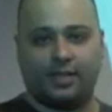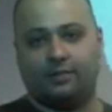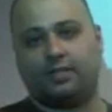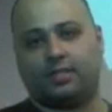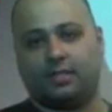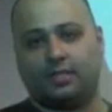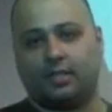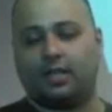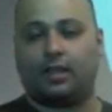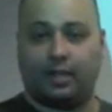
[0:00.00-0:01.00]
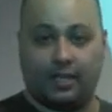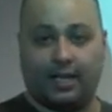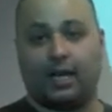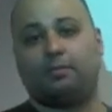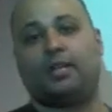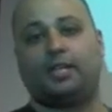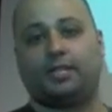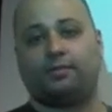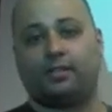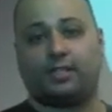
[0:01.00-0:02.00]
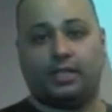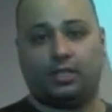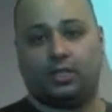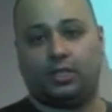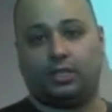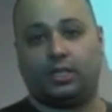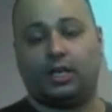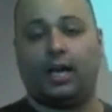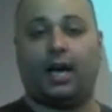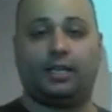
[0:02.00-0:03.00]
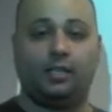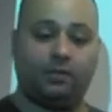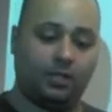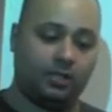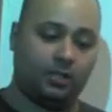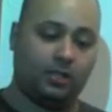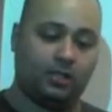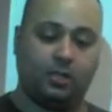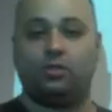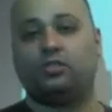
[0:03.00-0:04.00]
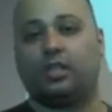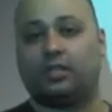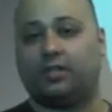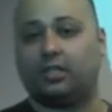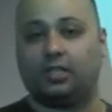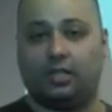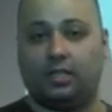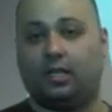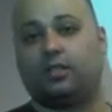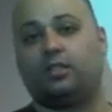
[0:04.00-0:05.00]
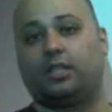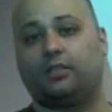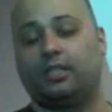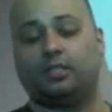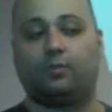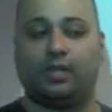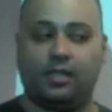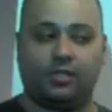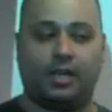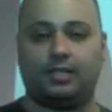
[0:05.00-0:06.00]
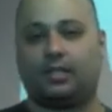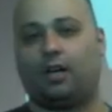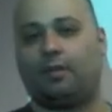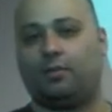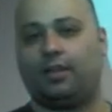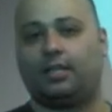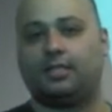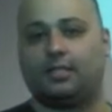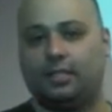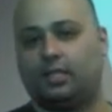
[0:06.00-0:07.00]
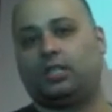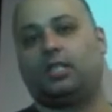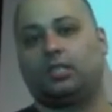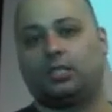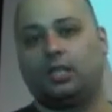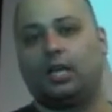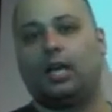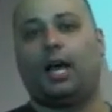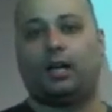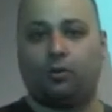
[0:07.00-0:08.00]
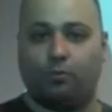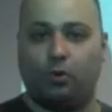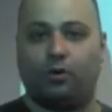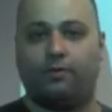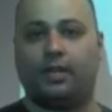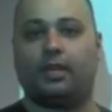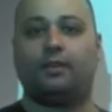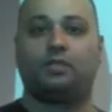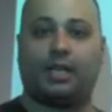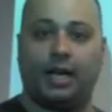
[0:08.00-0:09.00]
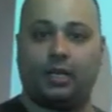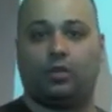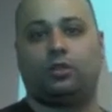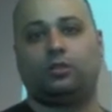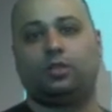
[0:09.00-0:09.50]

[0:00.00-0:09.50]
evidence that they can make a difference and a change. And even the new generation and the younger generation, when they're starting to come up, they can see the change, and it will motivate them to carry on.